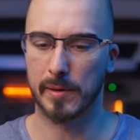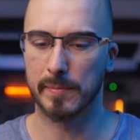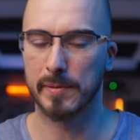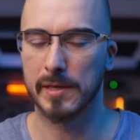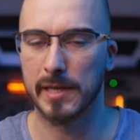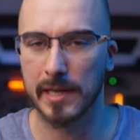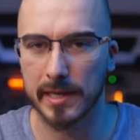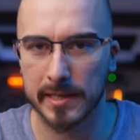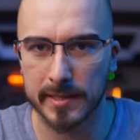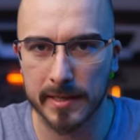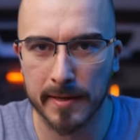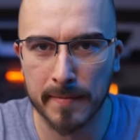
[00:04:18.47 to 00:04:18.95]

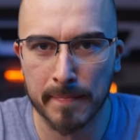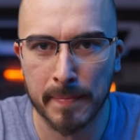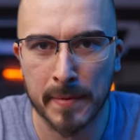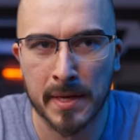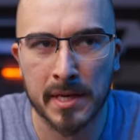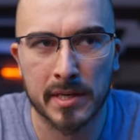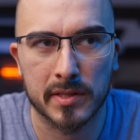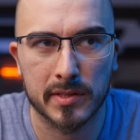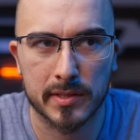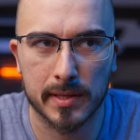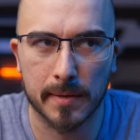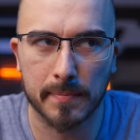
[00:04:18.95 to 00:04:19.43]
Because
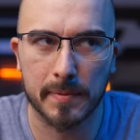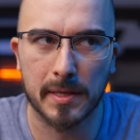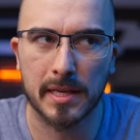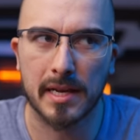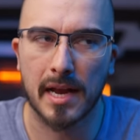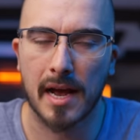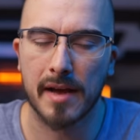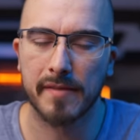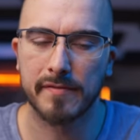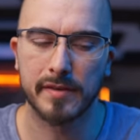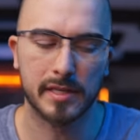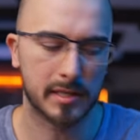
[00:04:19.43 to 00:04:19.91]
something
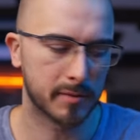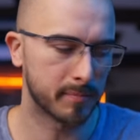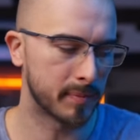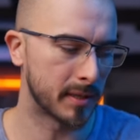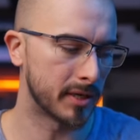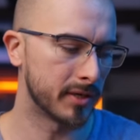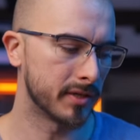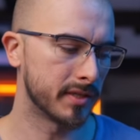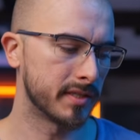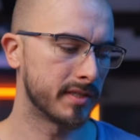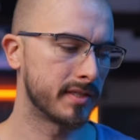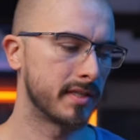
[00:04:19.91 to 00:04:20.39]
I've
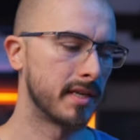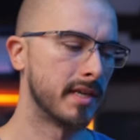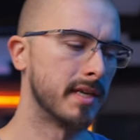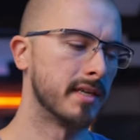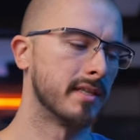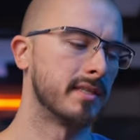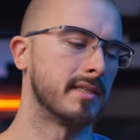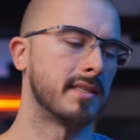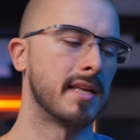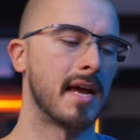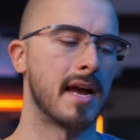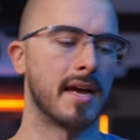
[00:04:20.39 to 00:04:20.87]
experienced
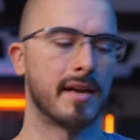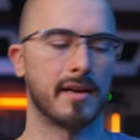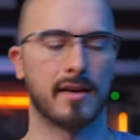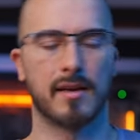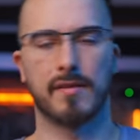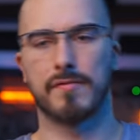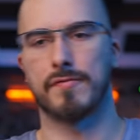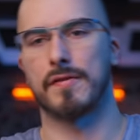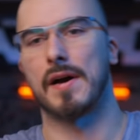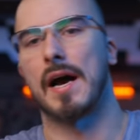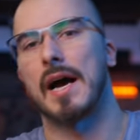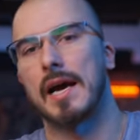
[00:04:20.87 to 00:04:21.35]
is that
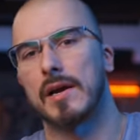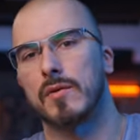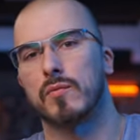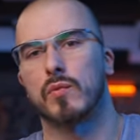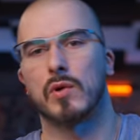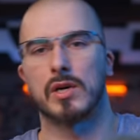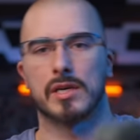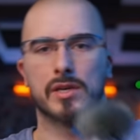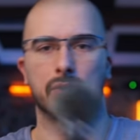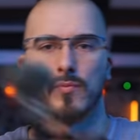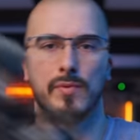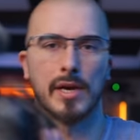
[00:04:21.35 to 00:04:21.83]
if I
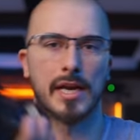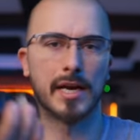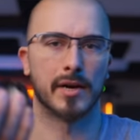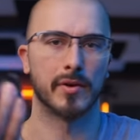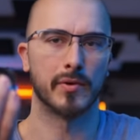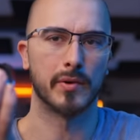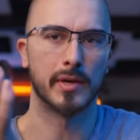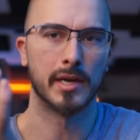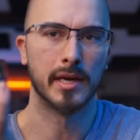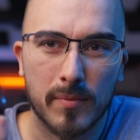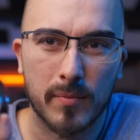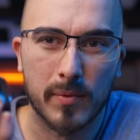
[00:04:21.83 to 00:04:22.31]
walk around